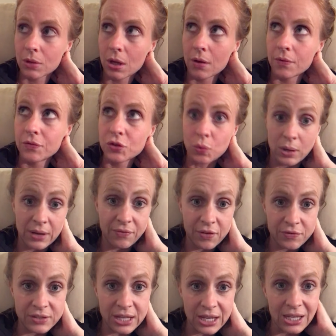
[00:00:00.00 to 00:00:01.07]
of
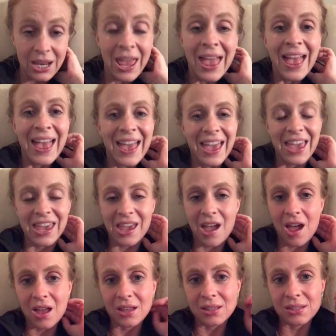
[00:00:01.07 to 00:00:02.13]
2015.
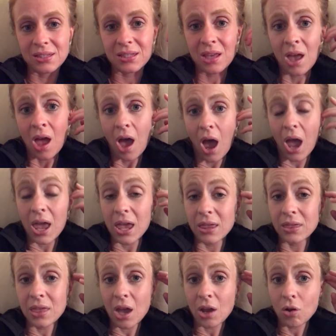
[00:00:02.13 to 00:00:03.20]
And
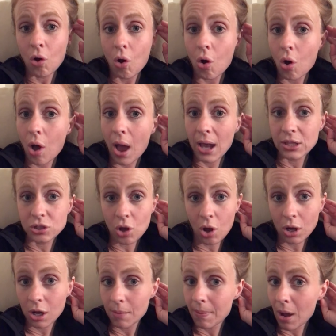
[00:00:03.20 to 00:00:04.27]
in that call, I
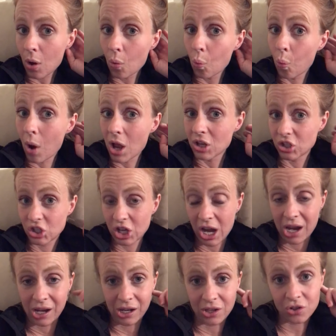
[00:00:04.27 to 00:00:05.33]
talk about what
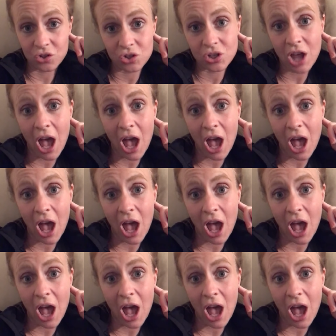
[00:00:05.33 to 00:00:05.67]
changed.